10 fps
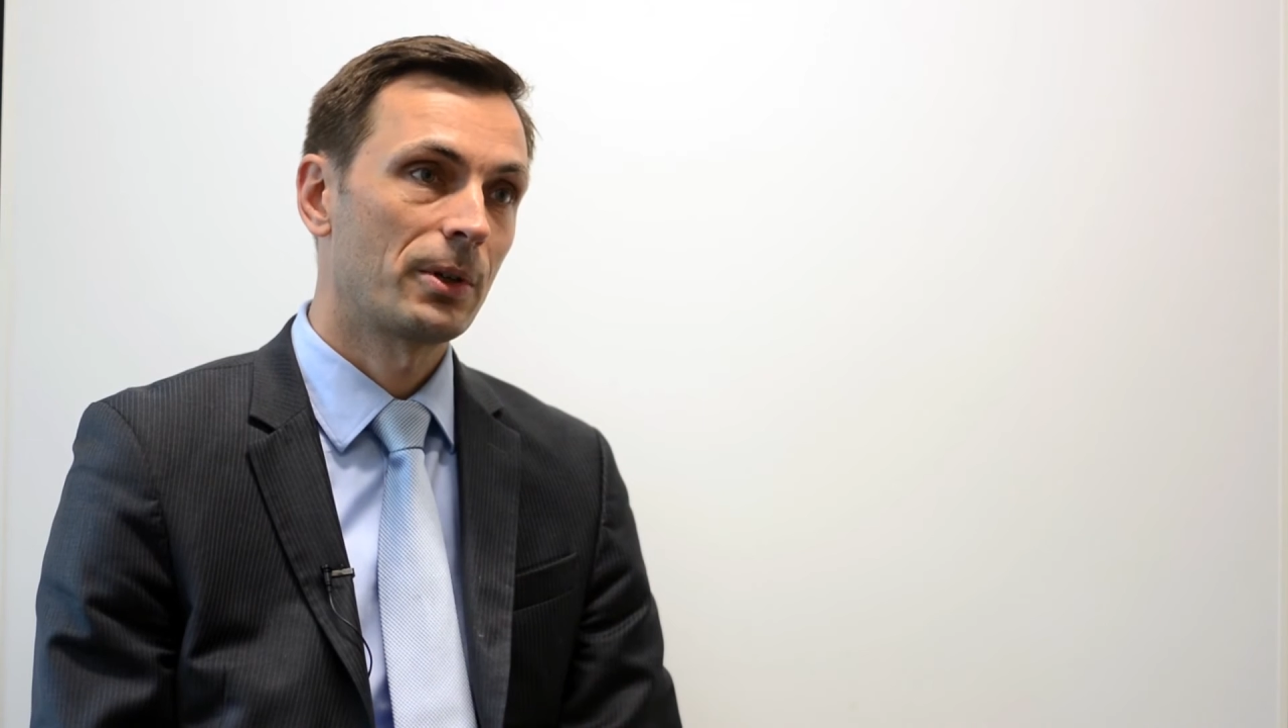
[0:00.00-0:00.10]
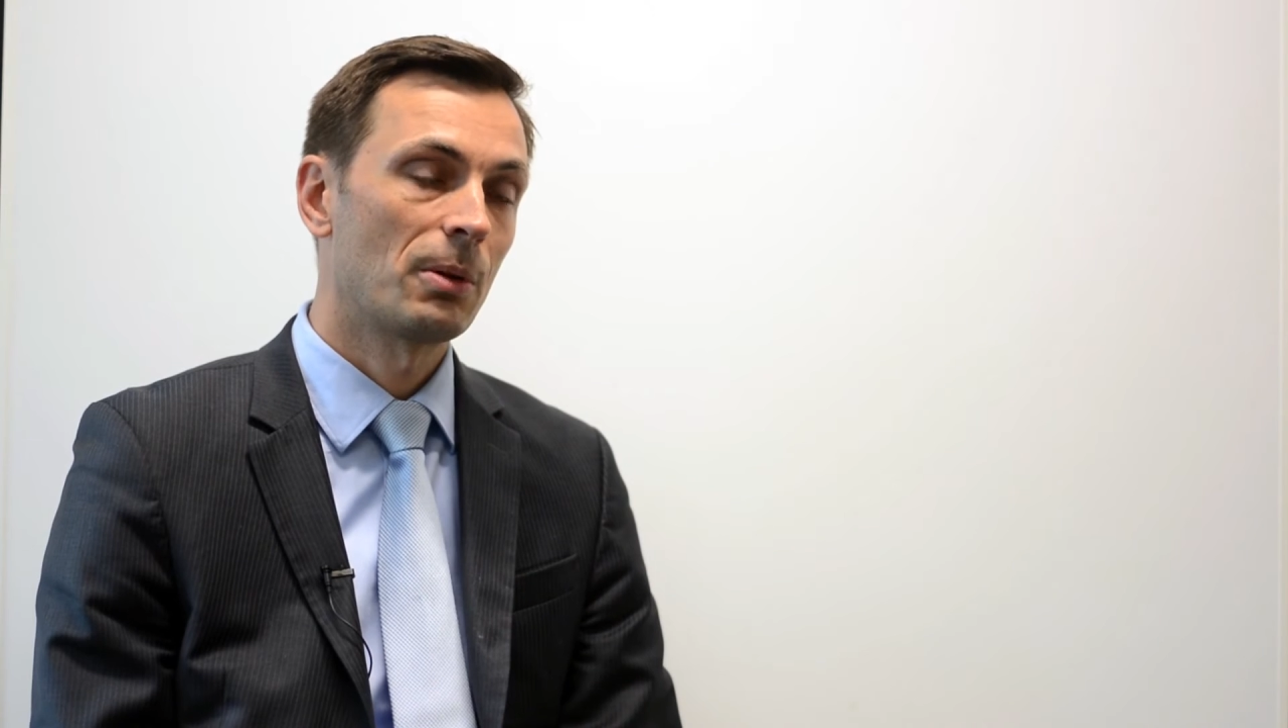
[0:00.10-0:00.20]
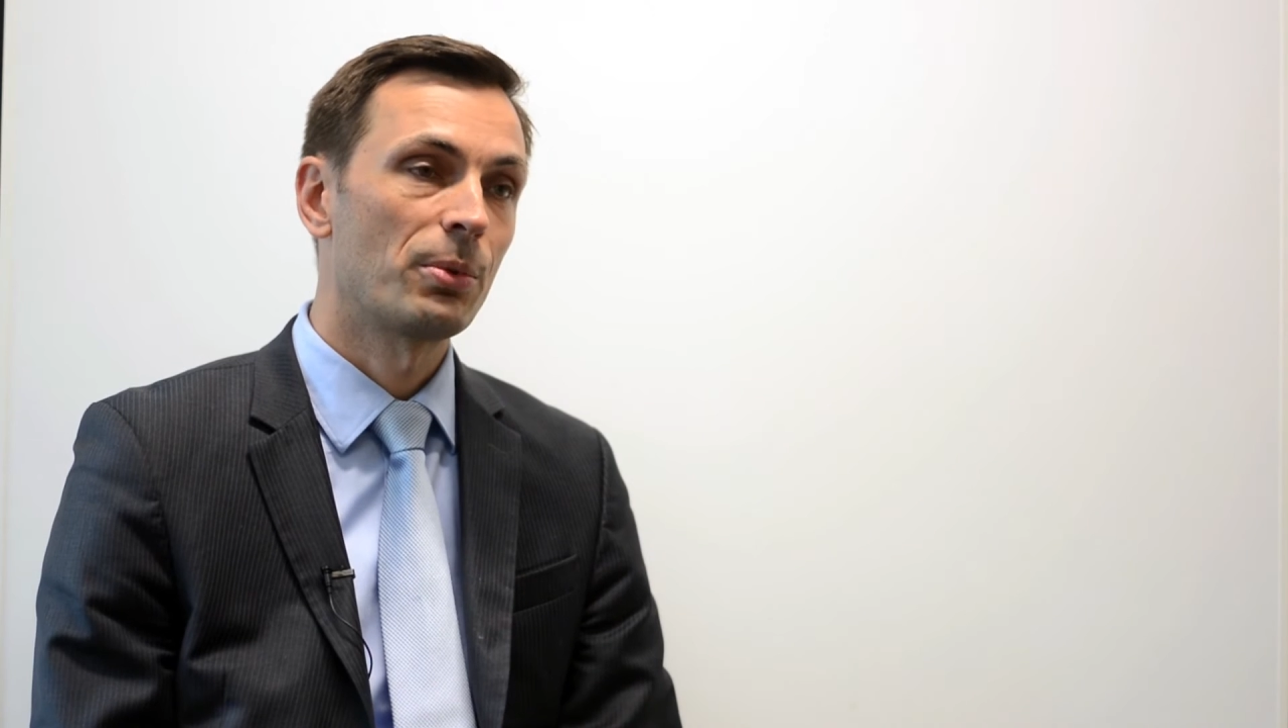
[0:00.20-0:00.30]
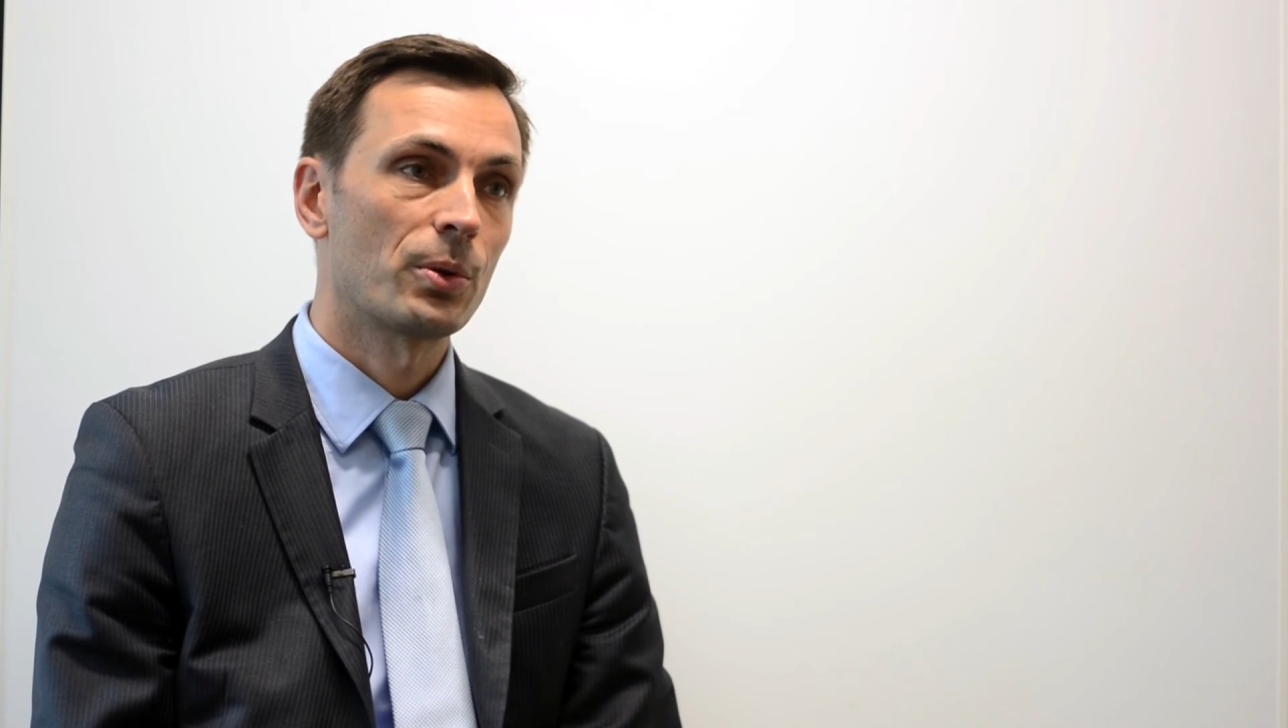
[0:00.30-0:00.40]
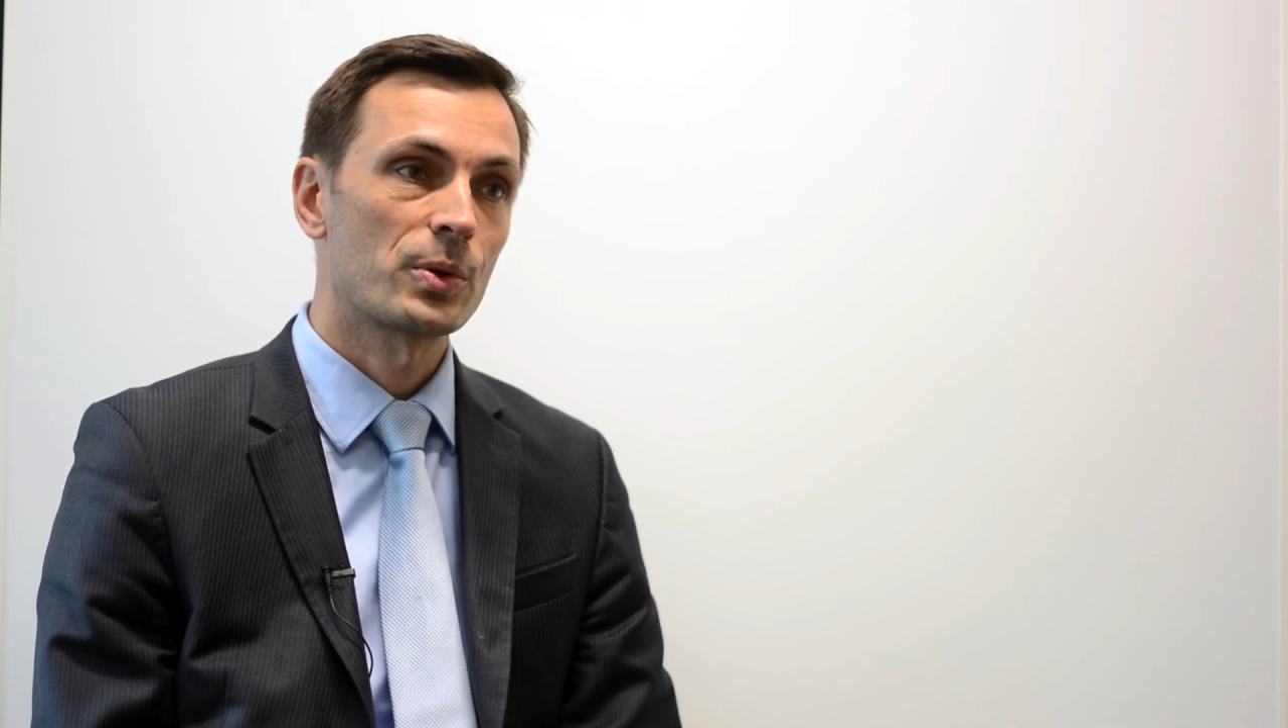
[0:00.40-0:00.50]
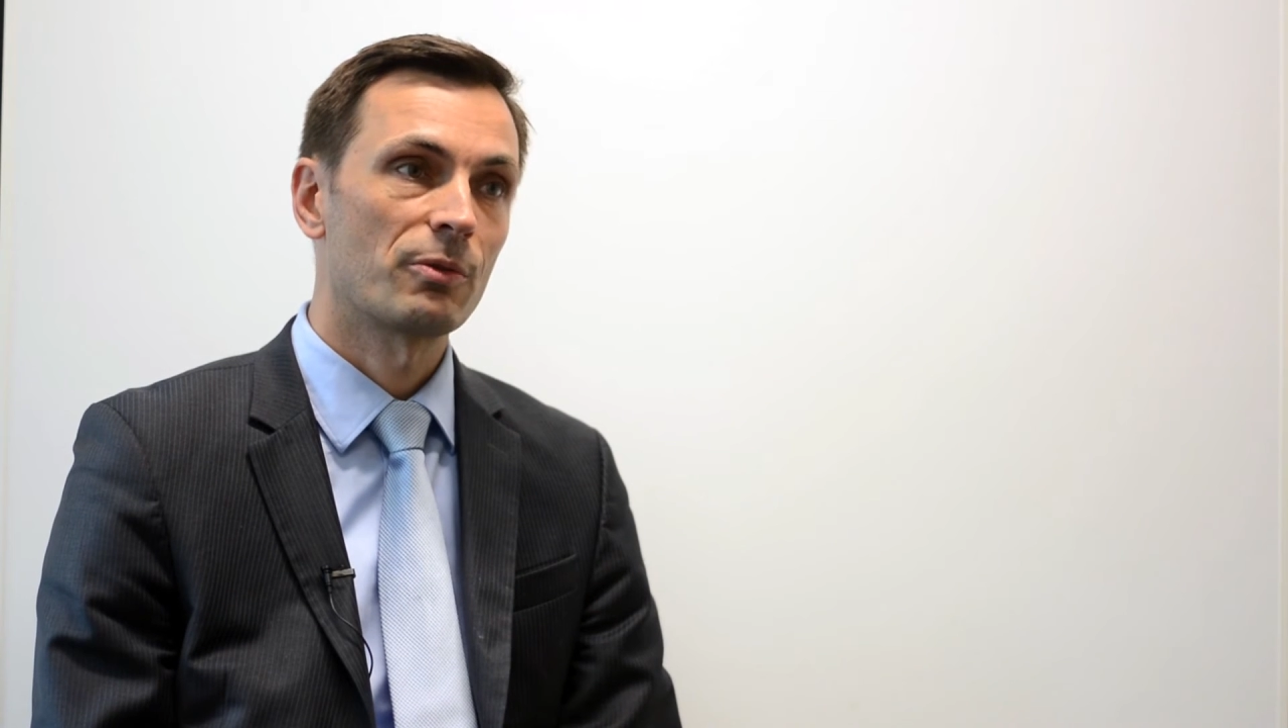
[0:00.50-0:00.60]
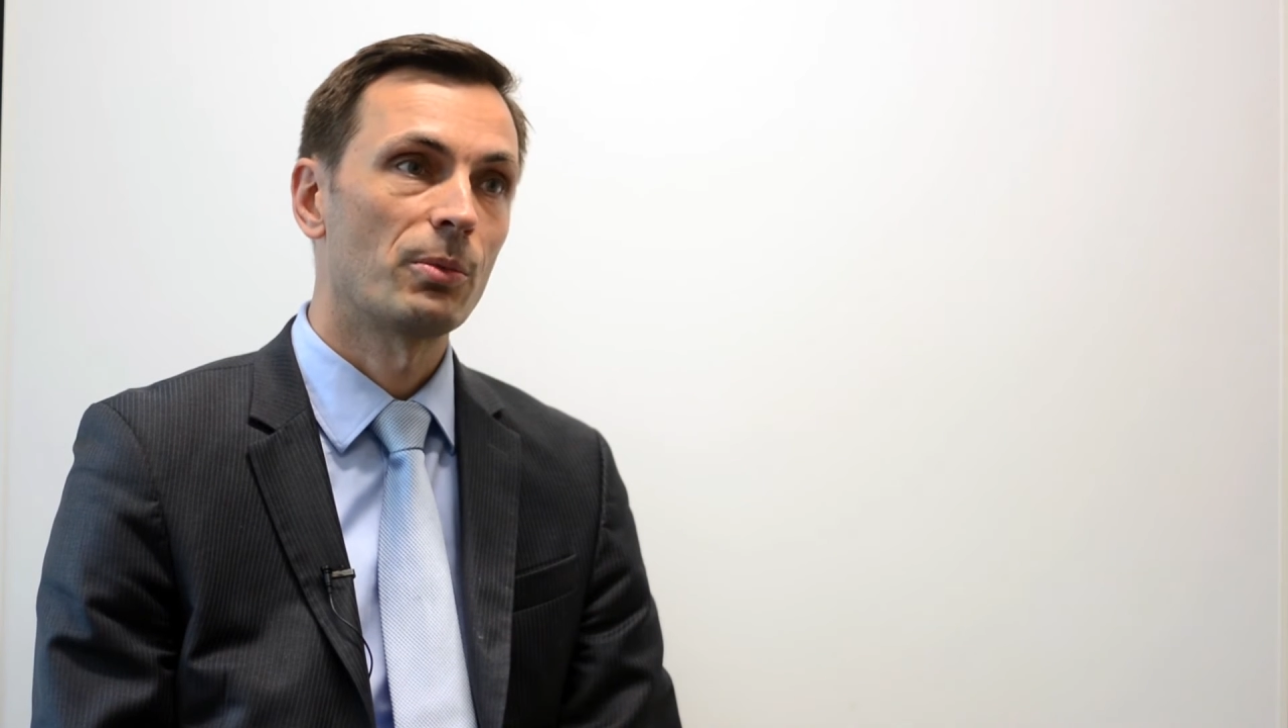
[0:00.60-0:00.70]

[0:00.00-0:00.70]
composed of